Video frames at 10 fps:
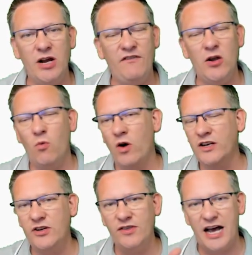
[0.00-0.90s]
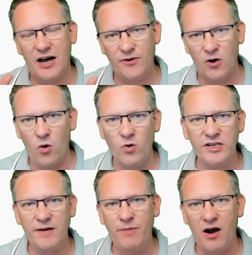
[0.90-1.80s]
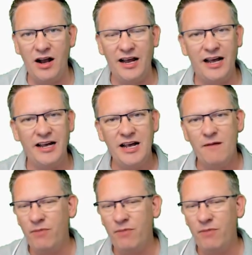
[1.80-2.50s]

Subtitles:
If you want to do that on autopilot,